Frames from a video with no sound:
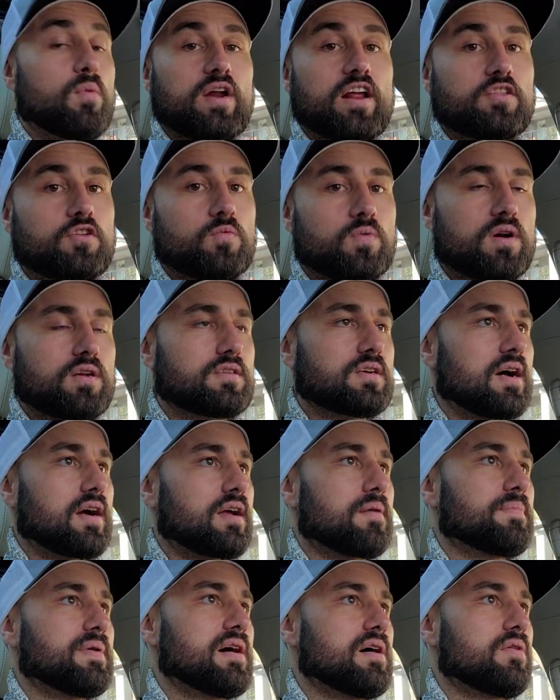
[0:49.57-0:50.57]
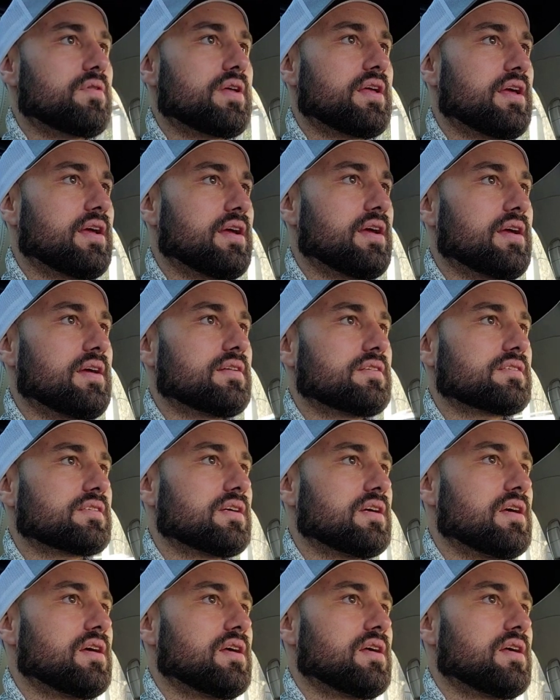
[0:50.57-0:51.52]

what I do want to talk about is